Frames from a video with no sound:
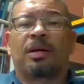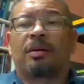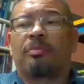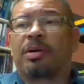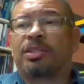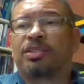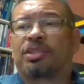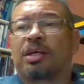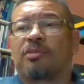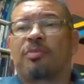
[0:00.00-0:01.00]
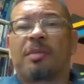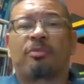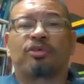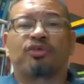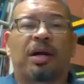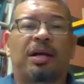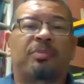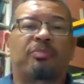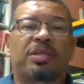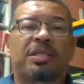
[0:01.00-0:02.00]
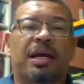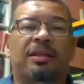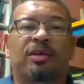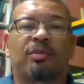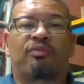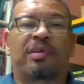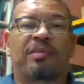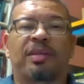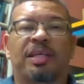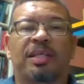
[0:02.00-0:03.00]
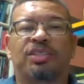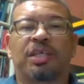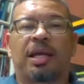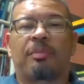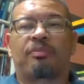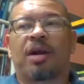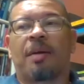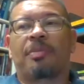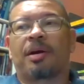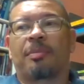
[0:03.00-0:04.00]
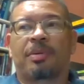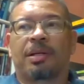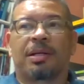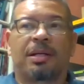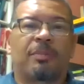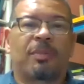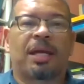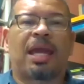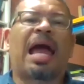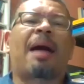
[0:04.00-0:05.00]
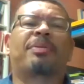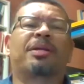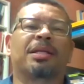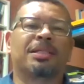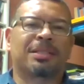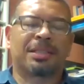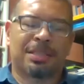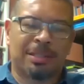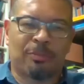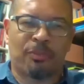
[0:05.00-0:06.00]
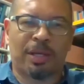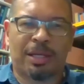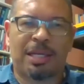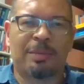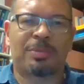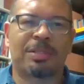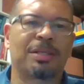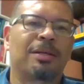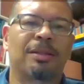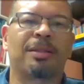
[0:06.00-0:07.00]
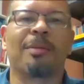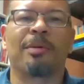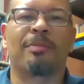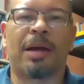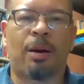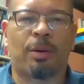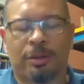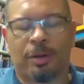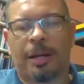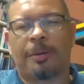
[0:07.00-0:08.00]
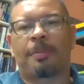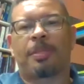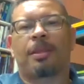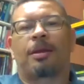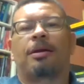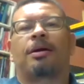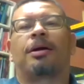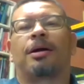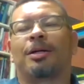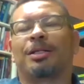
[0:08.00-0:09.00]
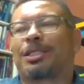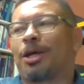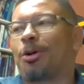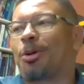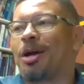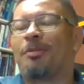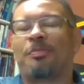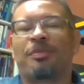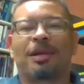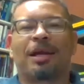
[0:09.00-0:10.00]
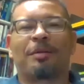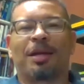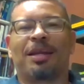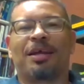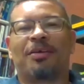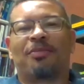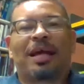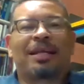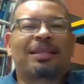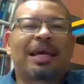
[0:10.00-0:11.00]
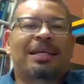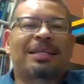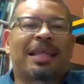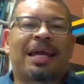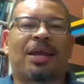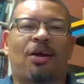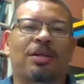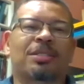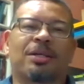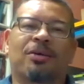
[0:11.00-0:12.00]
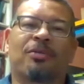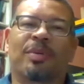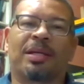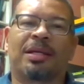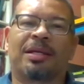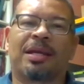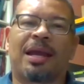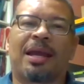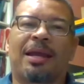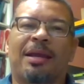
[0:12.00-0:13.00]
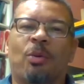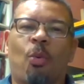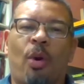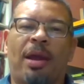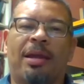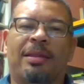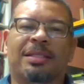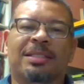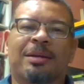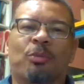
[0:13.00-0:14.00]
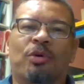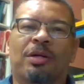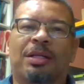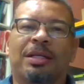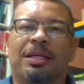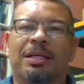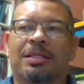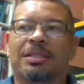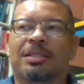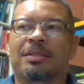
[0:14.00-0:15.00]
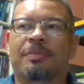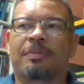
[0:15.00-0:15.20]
a bunch of people trying to protect their privilege and prop up a capitalist system that keeps them in power, right? I mean, that can also be a way that someone is